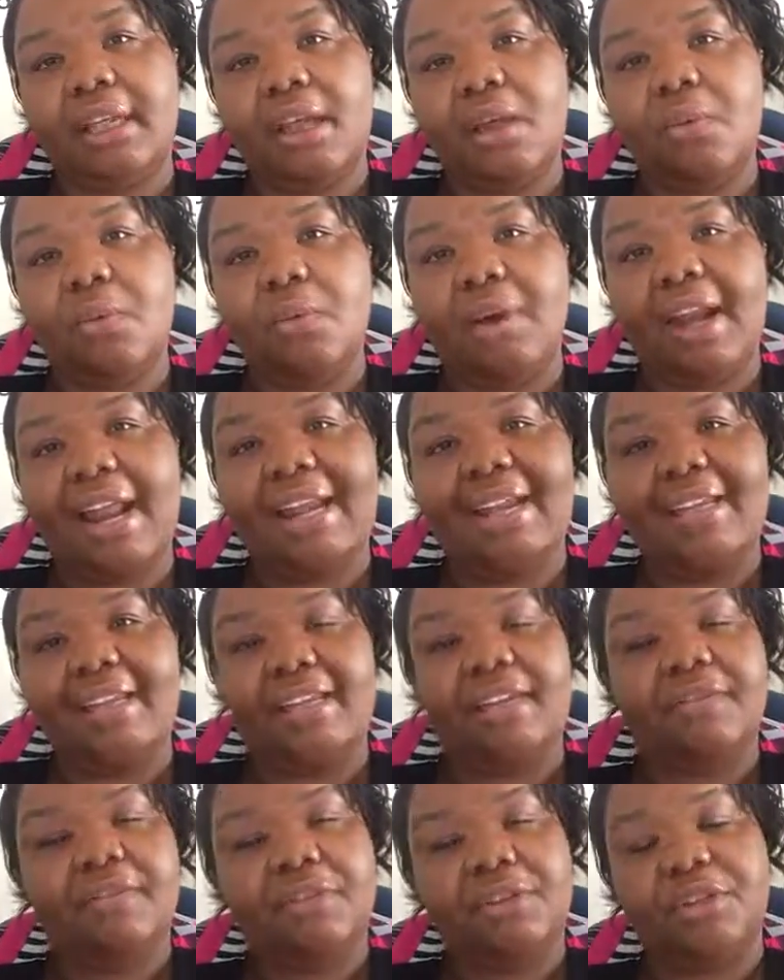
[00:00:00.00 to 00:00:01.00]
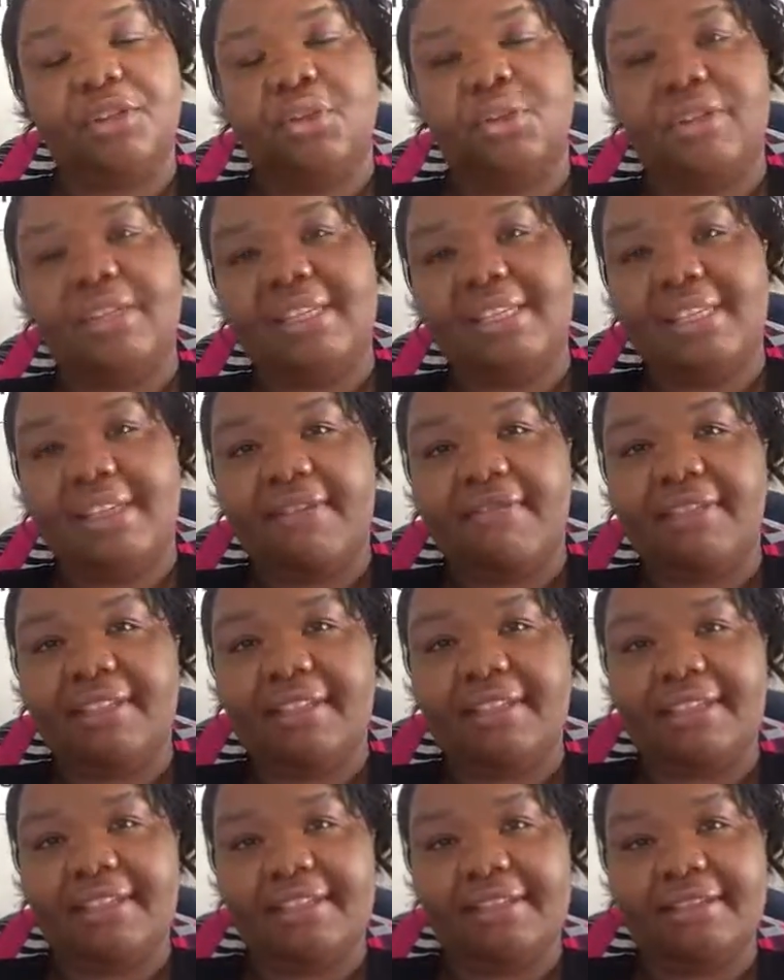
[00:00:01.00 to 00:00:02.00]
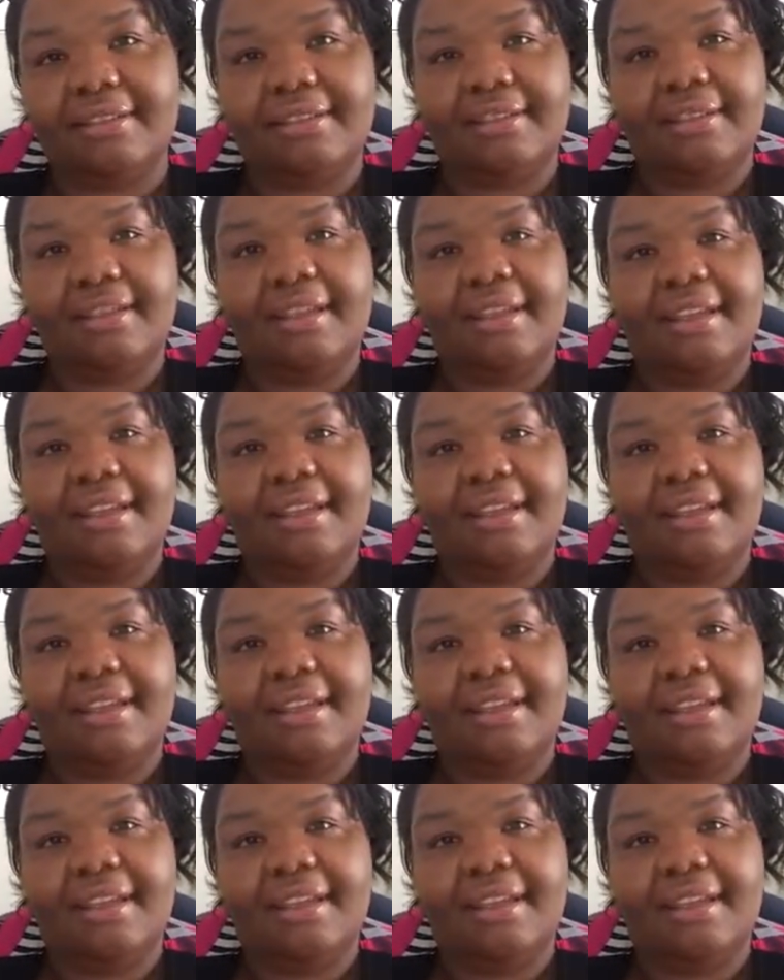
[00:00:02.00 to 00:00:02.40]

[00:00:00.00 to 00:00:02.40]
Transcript: and what I needed for 2017.